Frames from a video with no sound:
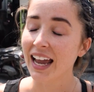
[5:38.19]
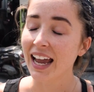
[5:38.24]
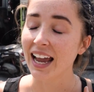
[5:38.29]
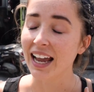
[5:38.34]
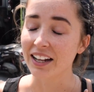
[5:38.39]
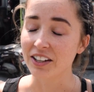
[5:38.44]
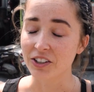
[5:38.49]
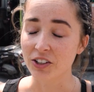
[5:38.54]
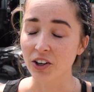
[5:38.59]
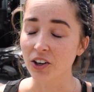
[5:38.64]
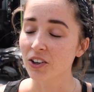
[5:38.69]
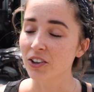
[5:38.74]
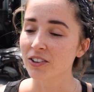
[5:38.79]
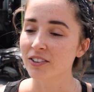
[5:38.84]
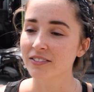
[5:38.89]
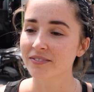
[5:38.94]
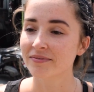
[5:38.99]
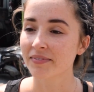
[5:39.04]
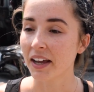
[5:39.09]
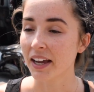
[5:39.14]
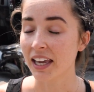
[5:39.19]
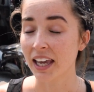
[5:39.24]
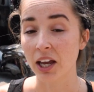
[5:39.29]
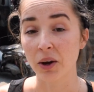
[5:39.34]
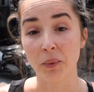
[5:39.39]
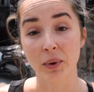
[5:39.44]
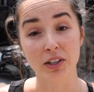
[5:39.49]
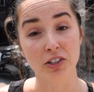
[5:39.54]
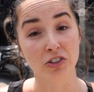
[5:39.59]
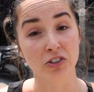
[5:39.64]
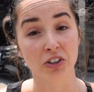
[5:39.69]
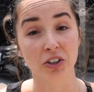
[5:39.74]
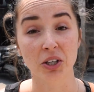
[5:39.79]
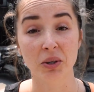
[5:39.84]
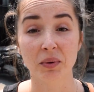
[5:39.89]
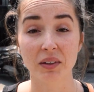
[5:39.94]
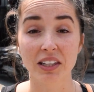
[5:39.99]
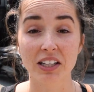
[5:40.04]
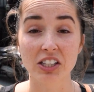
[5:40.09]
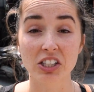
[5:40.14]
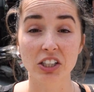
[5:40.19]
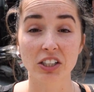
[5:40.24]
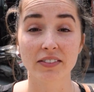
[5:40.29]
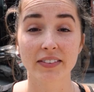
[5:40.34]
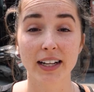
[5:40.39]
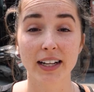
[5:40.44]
And y'all, I can't wait to show you what they serve